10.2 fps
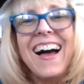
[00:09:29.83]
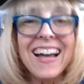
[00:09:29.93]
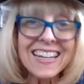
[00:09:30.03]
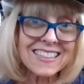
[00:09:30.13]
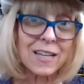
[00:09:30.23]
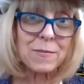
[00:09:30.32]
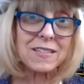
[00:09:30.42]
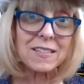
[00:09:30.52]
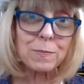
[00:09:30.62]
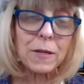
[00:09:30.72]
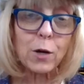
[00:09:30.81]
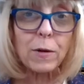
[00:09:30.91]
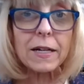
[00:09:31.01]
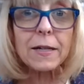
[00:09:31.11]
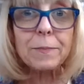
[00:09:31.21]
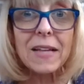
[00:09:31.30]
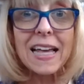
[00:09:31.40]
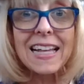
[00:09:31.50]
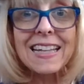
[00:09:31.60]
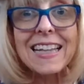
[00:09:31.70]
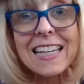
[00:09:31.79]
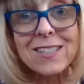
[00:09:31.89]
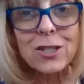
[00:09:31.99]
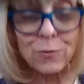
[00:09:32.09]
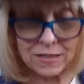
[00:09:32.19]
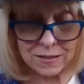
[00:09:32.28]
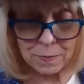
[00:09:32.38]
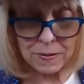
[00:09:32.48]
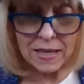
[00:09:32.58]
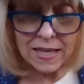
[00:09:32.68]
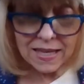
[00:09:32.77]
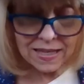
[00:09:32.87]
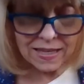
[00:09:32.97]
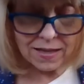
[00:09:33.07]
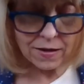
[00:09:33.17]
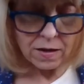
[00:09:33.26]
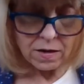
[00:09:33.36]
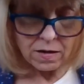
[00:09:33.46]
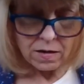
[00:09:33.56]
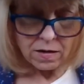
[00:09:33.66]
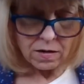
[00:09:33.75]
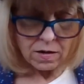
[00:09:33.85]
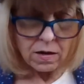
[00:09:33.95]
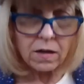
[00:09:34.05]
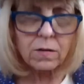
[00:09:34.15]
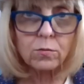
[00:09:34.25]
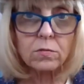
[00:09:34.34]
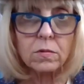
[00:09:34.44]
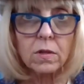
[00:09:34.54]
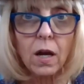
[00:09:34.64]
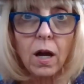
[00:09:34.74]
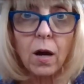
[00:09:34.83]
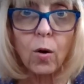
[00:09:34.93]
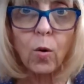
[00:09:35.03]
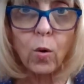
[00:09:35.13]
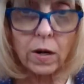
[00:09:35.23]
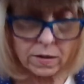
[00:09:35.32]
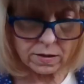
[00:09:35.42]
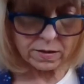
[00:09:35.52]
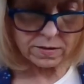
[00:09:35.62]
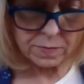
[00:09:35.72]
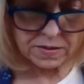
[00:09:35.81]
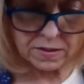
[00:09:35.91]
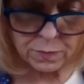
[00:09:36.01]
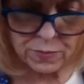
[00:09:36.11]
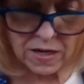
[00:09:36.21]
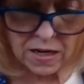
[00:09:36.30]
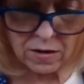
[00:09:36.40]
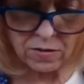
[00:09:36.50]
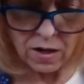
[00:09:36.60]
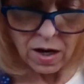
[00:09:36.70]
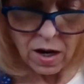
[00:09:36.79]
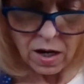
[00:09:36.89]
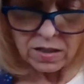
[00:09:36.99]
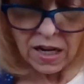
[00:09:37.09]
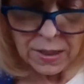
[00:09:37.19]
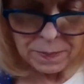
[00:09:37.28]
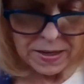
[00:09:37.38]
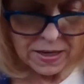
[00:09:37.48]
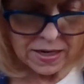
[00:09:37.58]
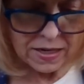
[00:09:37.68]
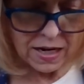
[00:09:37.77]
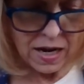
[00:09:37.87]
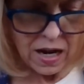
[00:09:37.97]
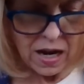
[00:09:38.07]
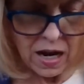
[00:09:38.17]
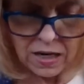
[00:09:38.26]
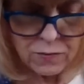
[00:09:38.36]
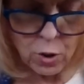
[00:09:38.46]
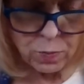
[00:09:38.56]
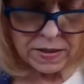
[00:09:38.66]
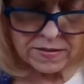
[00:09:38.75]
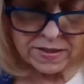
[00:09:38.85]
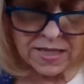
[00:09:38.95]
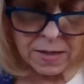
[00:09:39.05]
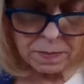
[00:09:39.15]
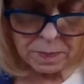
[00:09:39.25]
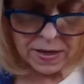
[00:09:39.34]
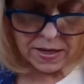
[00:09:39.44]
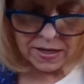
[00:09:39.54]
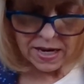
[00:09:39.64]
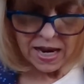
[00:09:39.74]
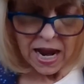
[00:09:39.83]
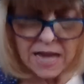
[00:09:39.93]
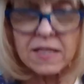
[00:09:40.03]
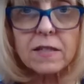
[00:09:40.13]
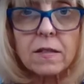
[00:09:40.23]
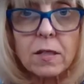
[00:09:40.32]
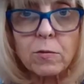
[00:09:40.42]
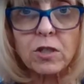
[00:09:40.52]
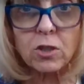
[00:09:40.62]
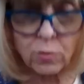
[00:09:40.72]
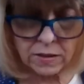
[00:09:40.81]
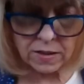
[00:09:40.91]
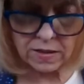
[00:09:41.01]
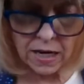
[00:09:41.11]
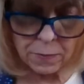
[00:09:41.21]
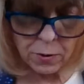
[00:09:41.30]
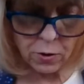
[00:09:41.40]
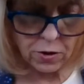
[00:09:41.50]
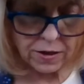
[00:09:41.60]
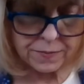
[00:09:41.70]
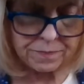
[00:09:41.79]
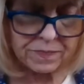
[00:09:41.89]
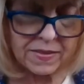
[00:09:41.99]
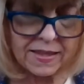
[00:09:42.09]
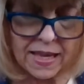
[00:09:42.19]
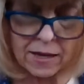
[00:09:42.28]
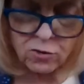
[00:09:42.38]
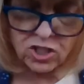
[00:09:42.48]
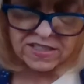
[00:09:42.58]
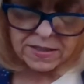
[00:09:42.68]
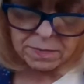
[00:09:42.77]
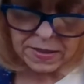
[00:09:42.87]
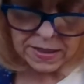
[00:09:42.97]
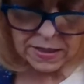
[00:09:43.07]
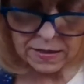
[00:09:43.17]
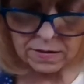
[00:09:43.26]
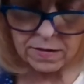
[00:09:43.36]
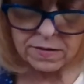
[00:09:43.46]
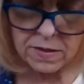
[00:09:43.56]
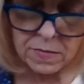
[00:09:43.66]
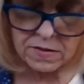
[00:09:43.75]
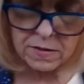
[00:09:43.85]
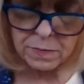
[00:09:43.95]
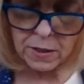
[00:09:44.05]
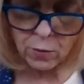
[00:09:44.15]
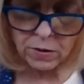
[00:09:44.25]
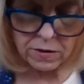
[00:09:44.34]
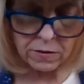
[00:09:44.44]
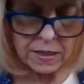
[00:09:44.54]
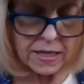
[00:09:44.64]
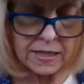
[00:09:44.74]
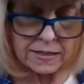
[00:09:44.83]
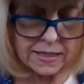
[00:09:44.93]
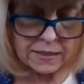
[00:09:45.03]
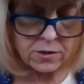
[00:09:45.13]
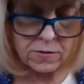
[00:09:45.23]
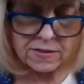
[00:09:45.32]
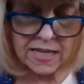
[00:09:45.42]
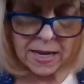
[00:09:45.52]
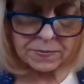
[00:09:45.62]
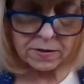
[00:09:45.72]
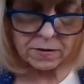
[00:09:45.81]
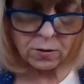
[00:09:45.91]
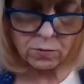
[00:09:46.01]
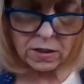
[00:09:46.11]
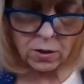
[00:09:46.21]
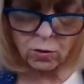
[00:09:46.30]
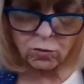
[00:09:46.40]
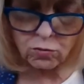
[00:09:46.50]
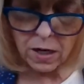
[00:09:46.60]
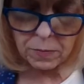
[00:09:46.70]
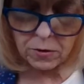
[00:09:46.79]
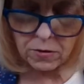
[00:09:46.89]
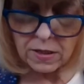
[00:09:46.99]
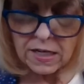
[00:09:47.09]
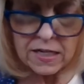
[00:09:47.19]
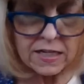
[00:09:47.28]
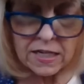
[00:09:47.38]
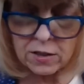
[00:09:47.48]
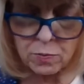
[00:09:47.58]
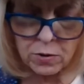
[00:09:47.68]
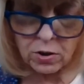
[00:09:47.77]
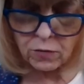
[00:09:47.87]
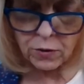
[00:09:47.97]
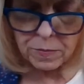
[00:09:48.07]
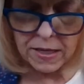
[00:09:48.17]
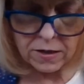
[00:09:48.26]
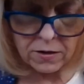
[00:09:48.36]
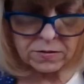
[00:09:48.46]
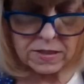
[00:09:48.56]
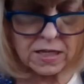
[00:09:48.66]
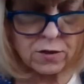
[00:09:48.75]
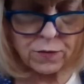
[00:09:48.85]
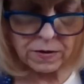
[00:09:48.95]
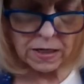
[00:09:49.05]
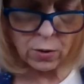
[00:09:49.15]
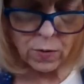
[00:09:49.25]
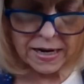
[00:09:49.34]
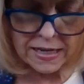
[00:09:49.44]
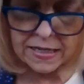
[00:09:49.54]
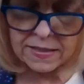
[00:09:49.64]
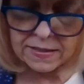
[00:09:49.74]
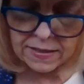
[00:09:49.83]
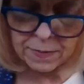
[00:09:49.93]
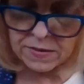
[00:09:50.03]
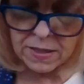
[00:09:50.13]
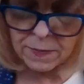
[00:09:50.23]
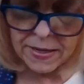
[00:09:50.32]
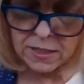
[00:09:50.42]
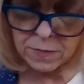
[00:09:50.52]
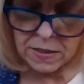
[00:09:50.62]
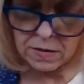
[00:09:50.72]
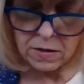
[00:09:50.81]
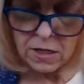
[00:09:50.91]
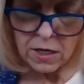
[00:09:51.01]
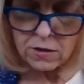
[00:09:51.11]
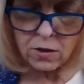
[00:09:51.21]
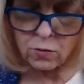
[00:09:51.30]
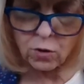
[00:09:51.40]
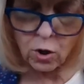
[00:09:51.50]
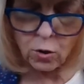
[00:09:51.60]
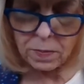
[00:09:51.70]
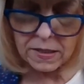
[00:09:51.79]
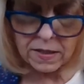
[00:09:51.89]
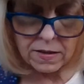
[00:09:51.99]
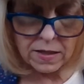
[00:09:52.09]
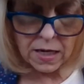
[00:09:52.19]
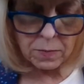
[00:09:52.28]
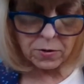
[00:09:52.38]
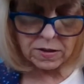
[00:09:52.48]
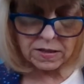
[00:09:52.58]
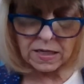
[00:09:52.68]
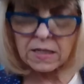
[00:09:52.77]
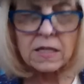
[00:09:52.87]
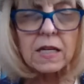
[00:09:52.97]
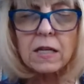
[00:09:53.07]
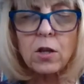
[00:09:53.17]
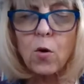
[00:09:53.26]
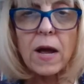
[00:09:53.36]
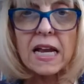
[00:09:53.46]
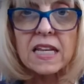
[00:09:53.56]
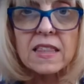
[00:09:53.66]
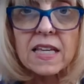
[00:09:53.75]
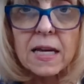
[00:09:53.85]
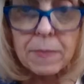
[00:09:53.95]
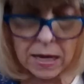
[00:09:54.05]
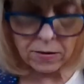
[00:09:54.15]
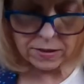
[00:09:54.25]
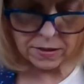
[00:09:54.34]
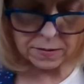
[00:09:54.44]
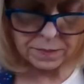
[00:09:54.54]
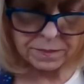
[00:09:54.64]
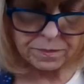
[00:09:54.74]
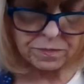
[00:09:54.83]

said Mrs. Piggle Wiggle. "Lester is a pig." "Oh, no," said Mrs. Brown. "Not a pig? I have no place to keep a pig, and this is a restricted neighborhood." "Now, just a minute," said Mrs. Piggle Wiggle. "Lester is absolutely no trouble. He has beautiful manners, is very quiet, and sleeps in the basement, so nobody in the neighborhood need to know anything about him."